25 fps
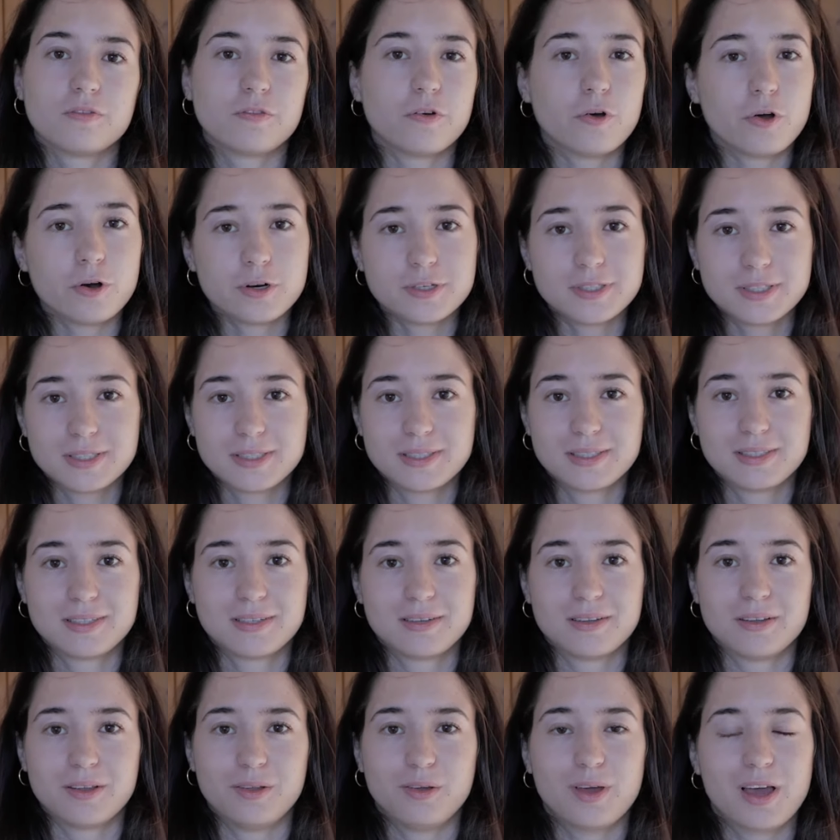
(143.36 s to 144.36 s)
First,
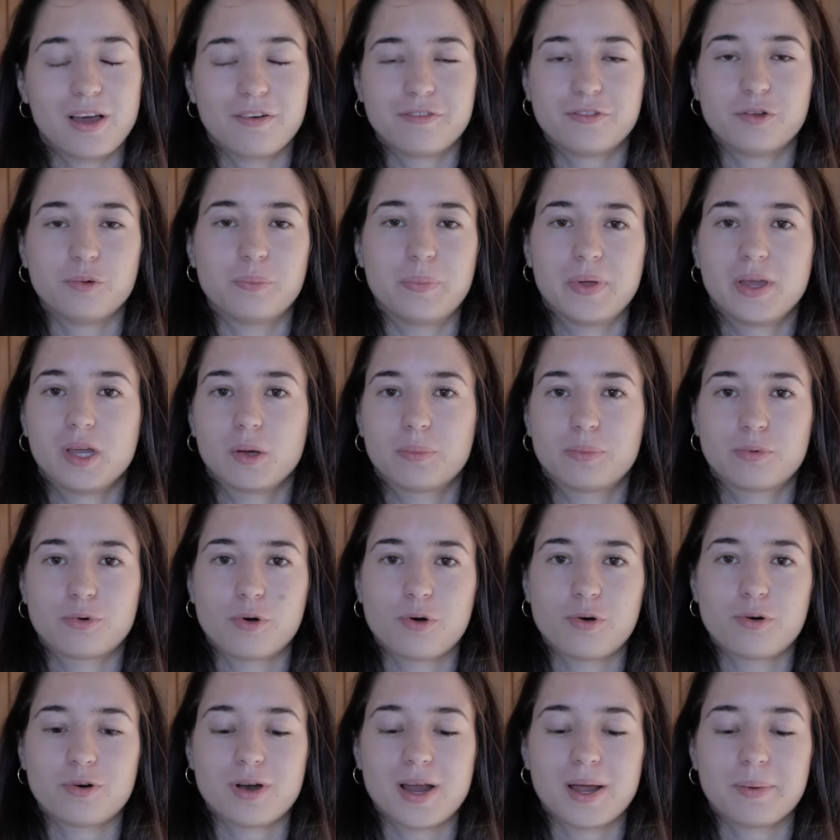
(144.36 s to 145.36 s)
you have to pick a
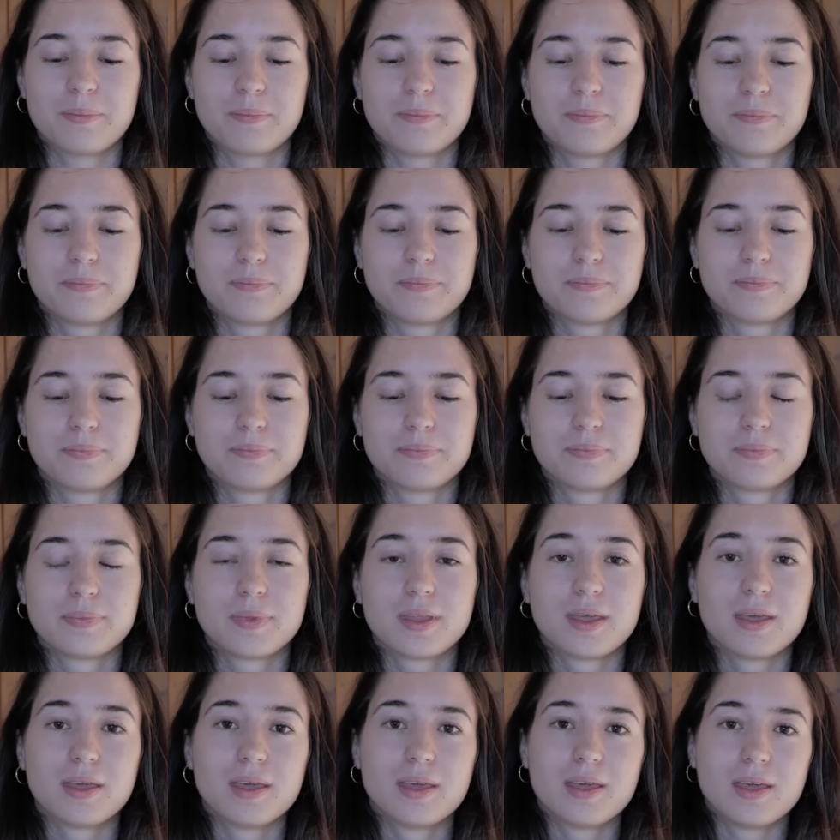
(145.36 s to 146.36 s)
program.
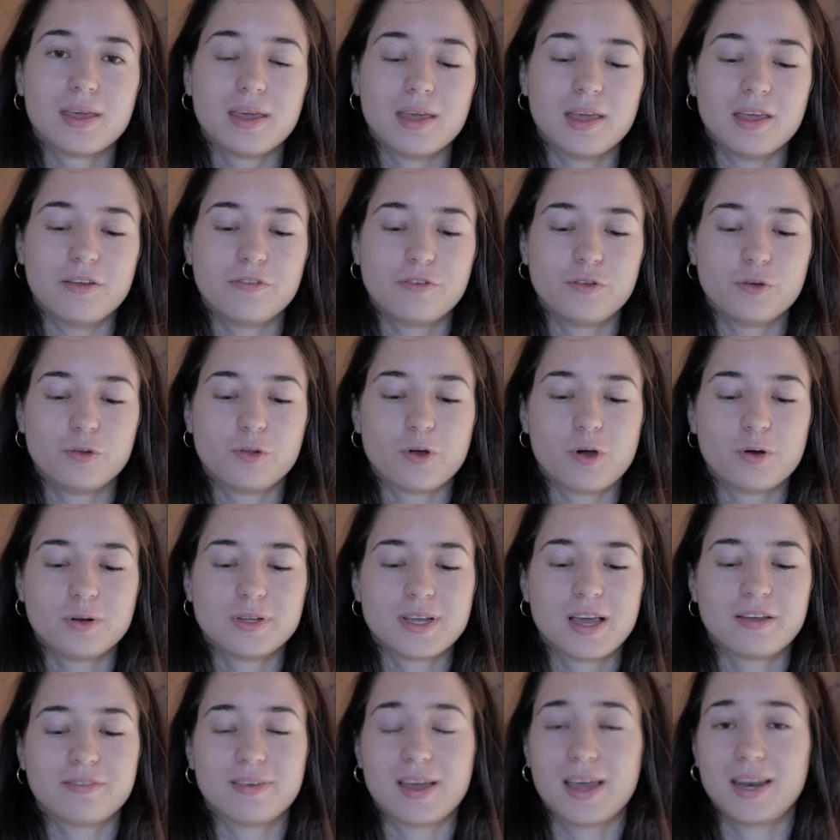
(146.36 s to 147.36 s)
If you don't
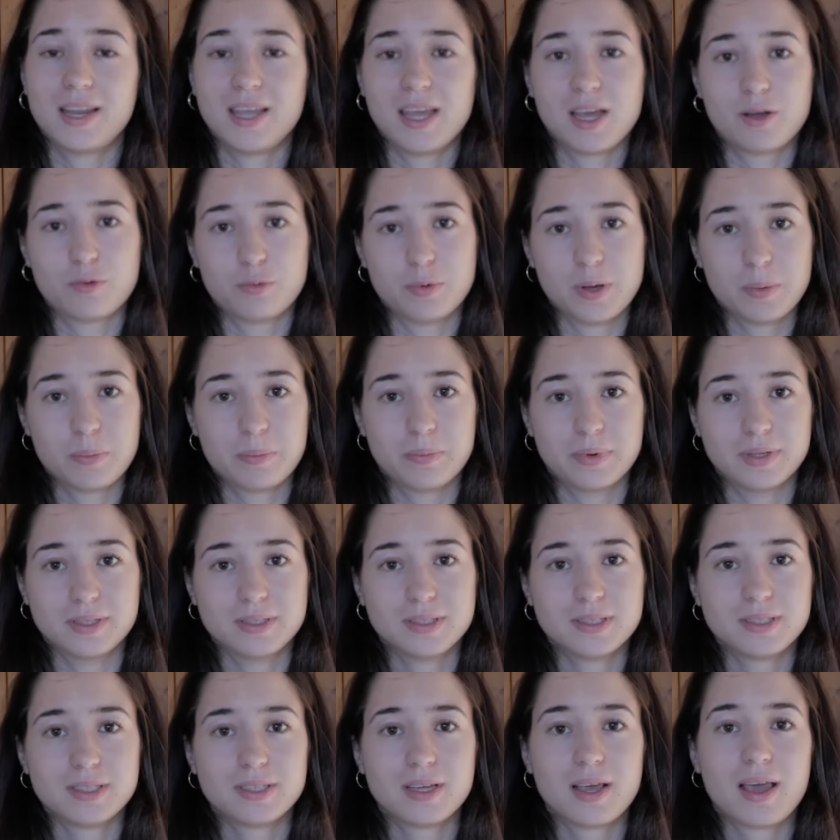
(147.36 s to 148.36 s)
have any
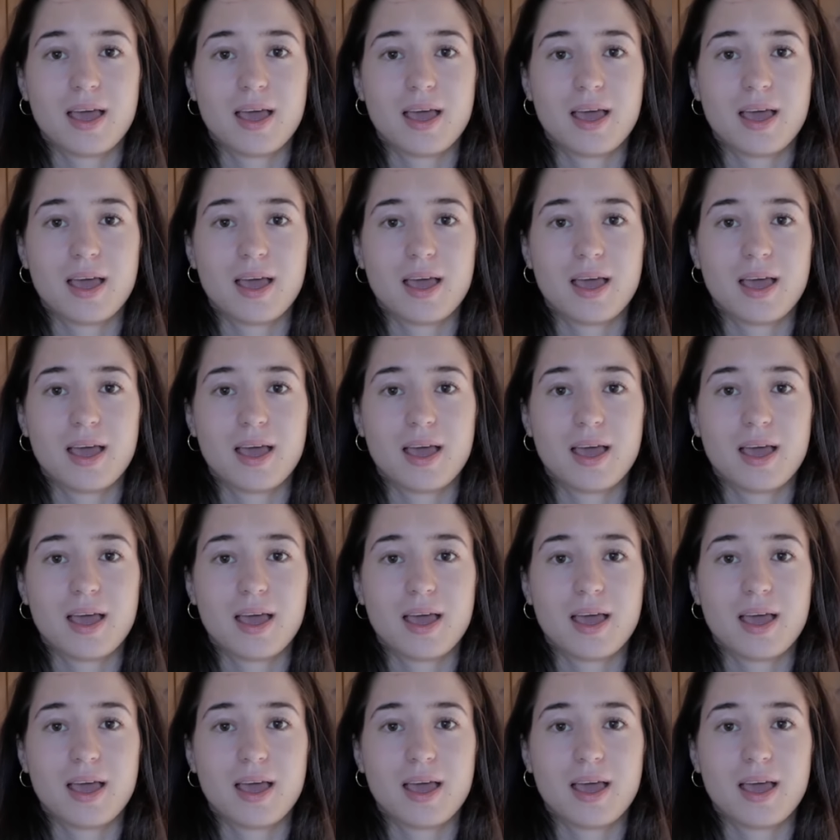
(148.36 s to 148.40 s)
equipment,